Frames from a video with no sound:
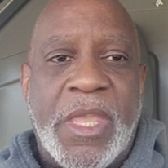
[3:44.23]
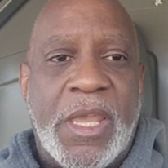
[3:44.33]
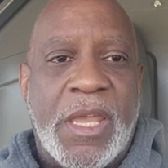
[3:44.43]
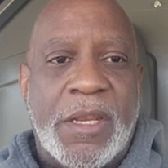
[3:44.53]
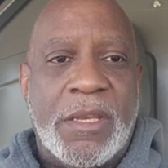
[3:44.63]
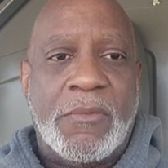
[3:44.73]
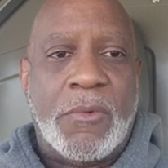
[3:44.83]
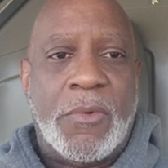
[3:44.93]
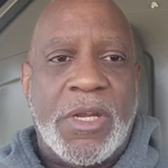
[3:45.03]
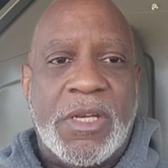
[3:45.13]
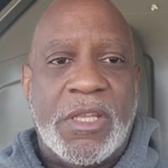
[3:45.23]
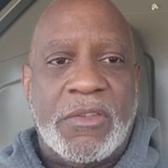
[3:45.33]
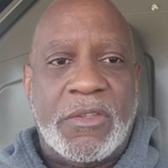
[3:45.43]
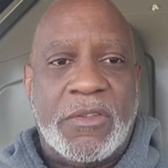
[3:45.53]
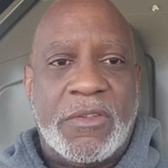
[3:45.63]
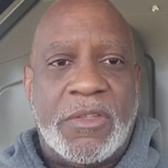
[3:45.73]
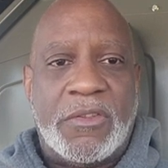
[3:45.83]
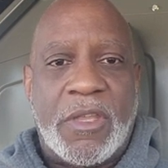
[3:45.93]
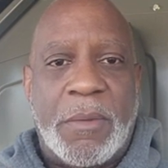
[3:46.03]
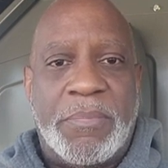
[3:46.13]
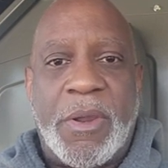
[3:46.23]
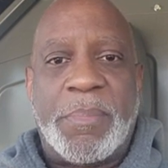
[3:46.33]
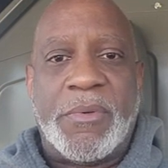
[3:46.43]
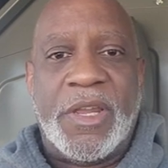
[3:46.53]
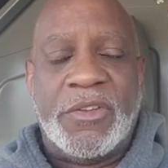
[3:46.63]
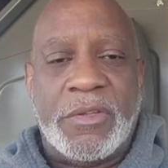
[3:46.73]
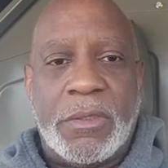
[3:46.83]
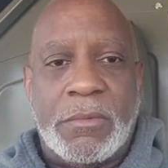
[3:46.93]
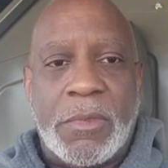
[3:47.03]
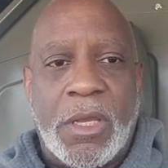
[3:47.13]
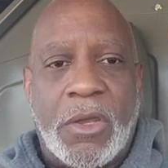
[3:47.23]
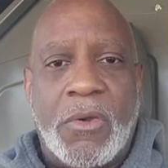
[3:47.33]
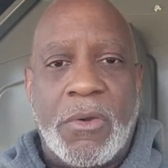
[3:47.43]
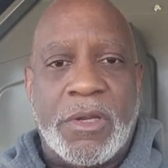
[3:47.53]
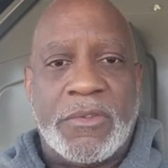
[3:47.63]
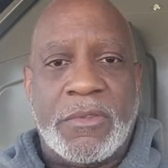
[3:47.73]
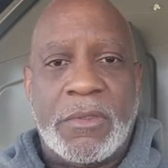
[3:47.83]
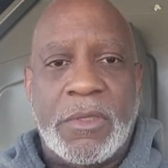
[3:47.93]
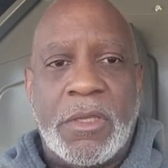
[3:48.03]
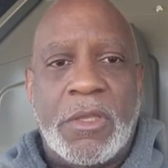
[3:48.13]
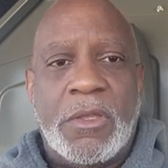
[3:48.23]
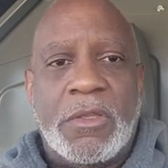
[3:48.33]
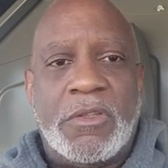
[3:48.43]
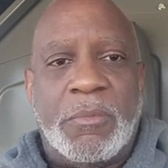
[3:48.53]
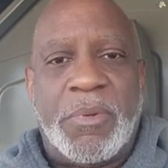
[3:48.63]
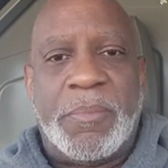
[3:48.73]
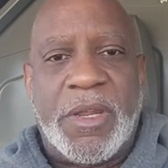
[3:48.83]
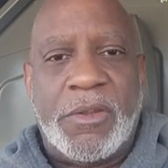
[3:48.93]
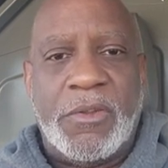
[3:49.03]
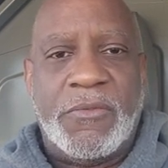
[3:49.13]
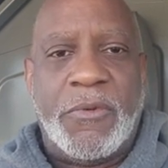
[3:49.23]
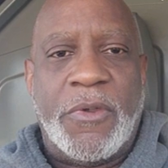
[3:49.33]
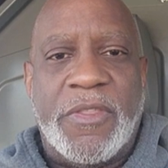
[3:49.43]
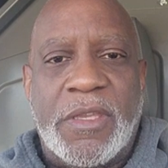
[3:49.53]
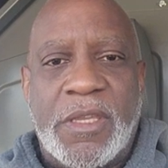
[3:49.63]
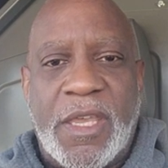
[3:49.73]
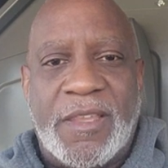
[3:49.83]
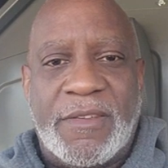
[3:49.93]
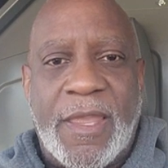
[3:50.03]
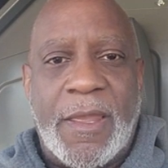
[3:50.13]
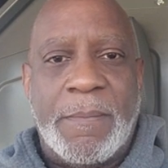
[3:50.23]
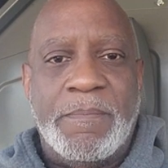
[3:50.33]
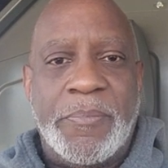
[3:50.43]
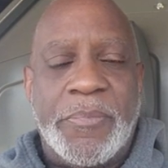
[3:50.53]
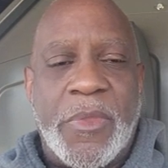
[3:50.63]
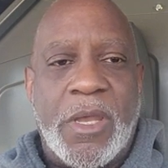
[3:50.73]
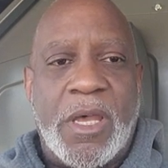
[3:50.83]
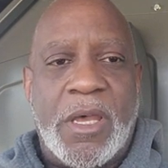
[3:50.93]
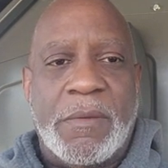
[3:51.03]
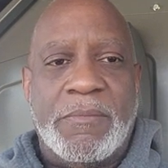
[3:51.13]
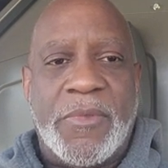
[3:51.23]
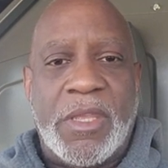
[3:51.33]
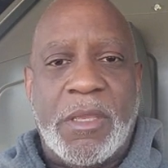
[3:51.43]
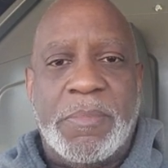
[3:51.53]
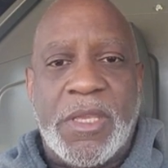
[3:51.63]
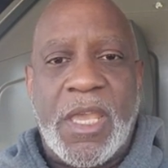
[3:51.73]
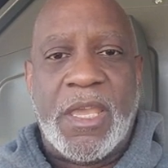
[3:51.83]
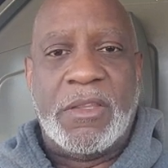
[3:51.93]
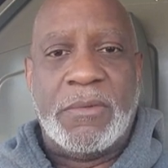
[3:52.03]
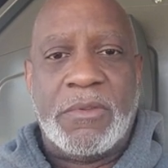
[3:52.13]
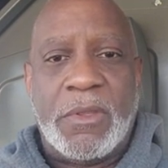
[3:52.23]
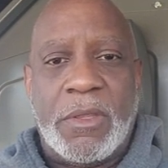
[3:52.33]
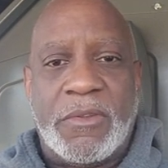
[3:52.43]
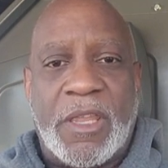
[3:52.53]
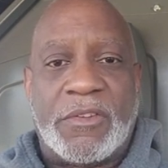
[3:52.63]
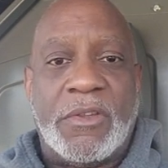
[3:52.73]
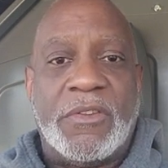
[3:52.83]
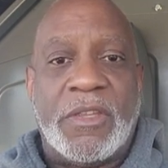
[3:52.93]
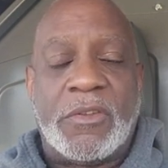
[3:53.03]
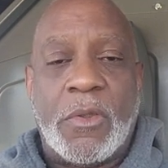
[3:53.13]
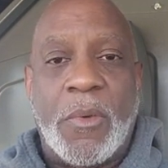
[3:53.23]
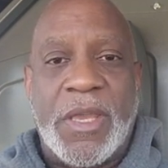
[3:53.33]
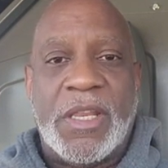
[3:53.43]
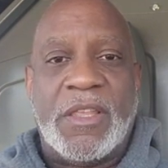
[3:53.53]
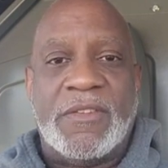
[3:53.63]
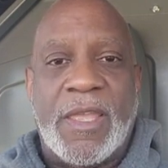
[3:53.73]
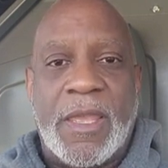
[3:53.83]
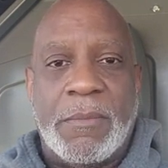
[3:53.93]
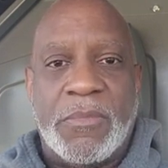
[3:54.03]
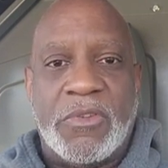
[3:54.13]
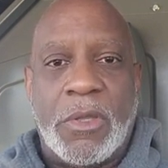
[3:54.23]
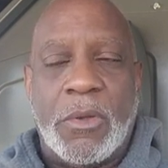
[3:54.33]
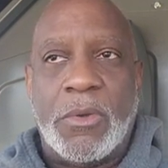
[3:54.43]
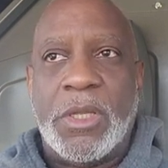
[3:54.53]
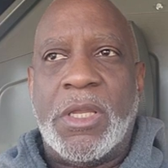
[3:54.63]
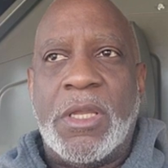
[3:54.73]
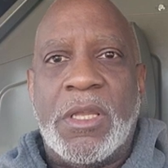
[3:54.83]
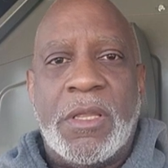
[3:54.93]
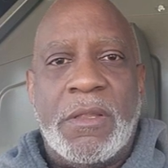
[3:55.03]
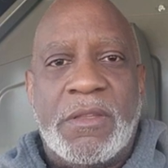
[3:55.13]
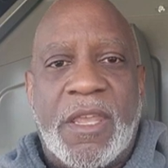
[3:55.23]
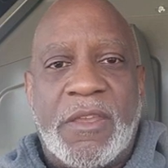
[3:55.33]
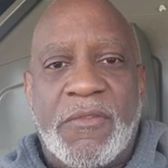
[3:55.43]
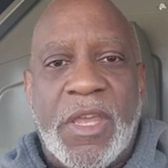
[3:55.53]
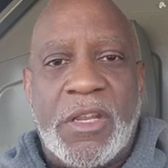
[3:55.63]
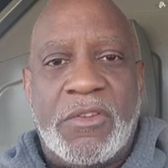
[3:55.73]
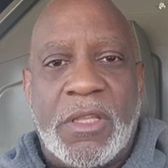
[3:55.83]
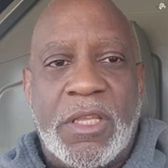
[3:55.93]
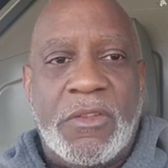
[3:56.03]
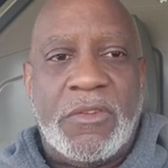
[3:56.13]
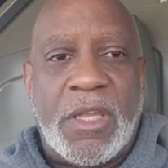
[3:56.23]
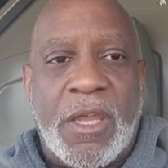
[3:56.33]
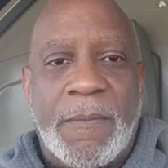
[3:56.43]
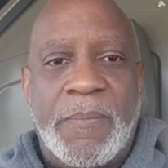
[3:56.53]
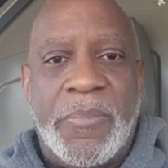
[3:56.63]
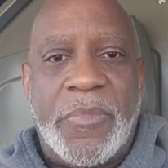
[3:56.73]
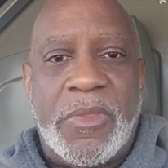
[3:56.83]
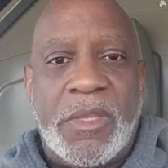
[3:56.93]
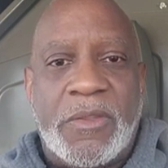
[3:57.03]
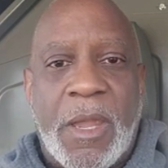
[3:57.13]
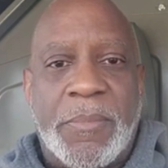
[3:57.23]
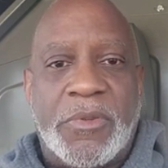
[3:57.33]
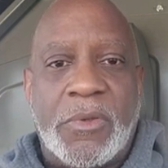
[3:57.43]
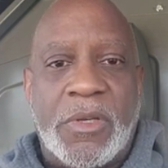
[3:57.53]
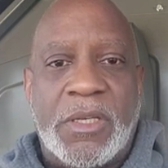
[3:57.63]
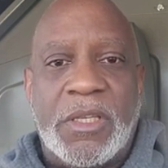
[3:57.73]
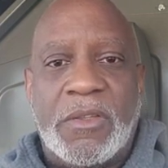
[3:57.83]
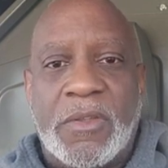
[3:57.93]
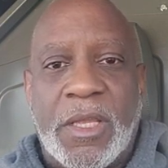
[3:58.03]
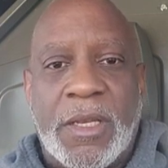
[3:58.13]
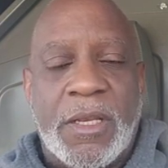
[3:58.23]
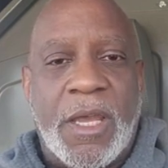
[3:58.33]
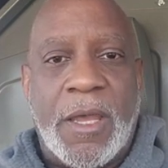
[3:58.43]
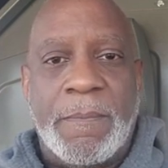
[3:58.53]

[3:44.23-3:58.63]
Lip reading: And what it is it's a preparation course to prepare you for the exam, the EPA Section 608 exam. So take advantage of these opportunities, and